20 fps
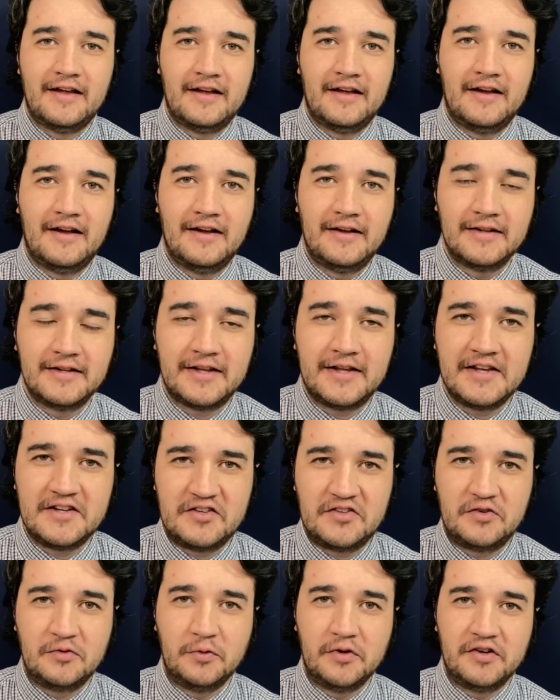In
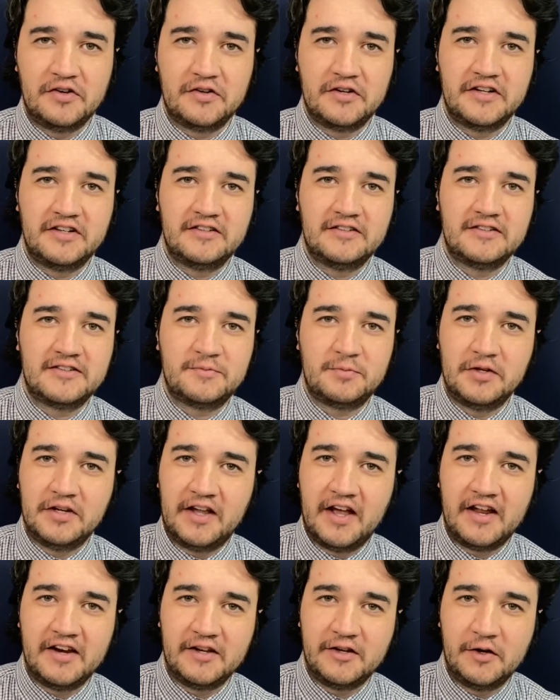case you're wondering, it's been
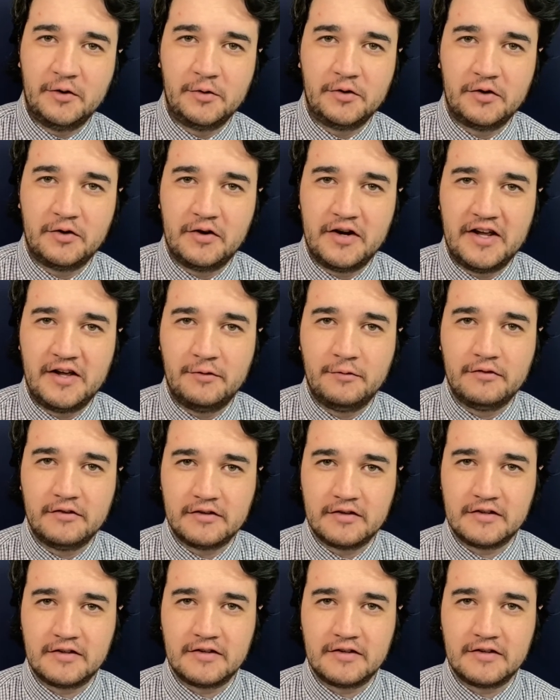kind of going around